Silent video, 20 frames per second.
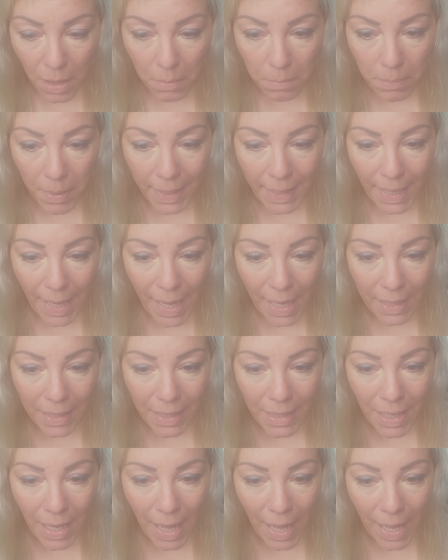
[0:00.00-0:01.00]
by
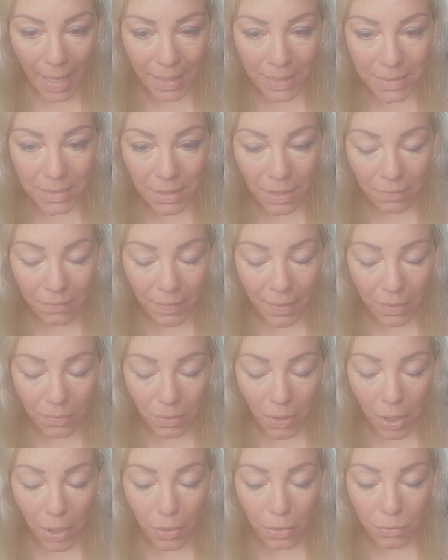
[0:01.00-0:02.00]
any act of our
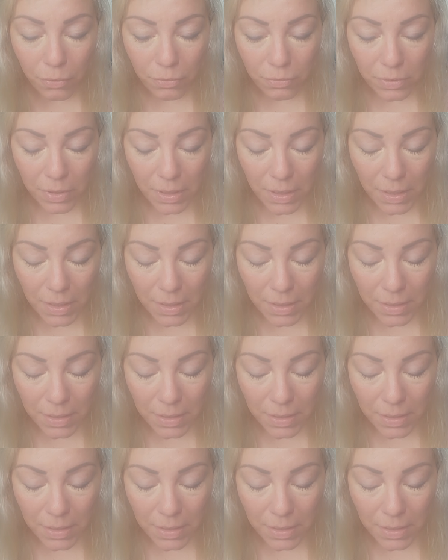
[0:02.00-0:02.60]
own